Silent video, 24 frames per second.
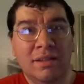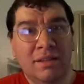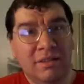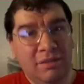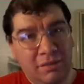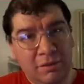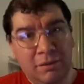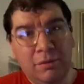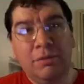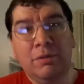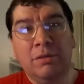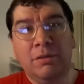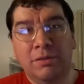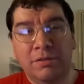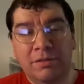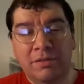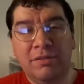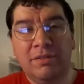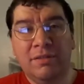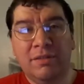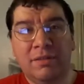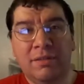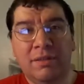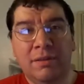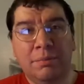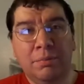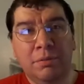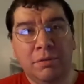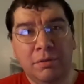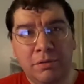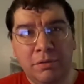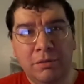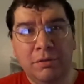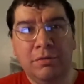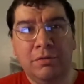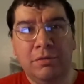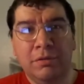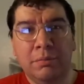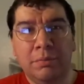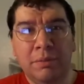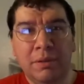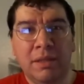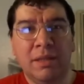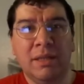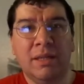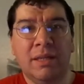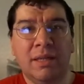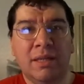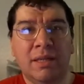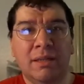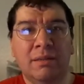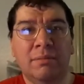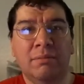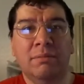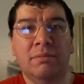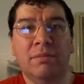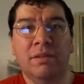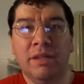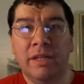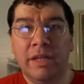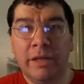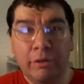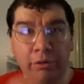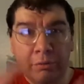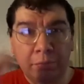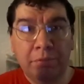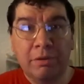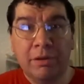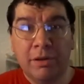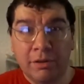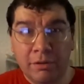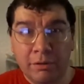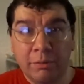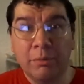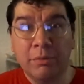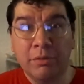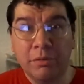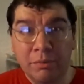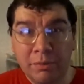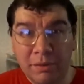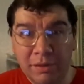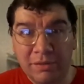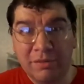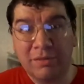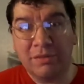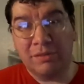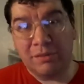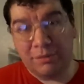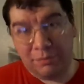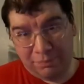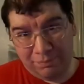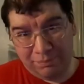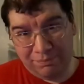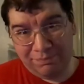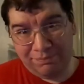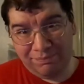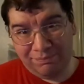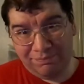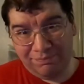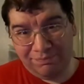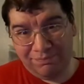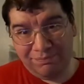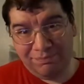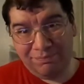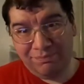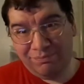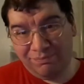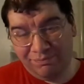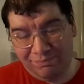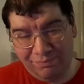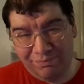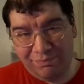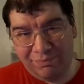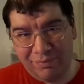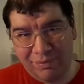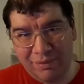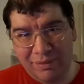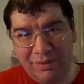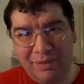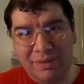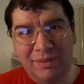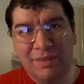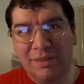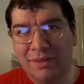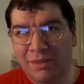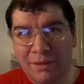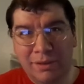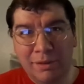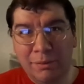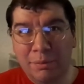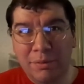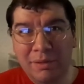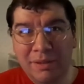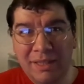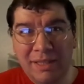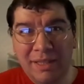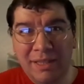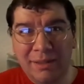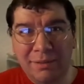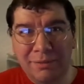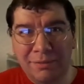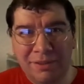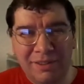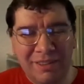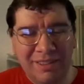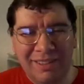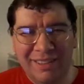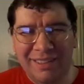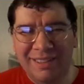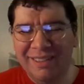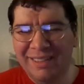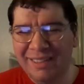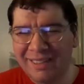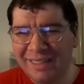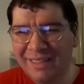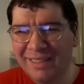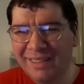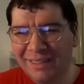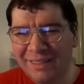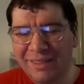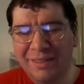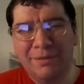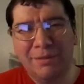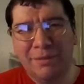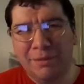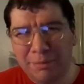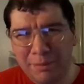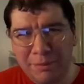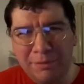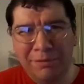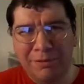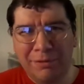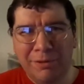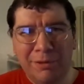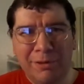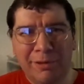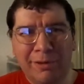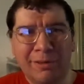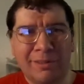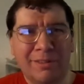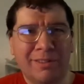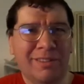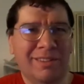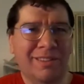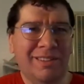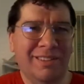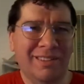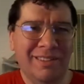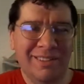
He's, of course, the producer behind the Harry Potter movies. Hard to believe. This was before.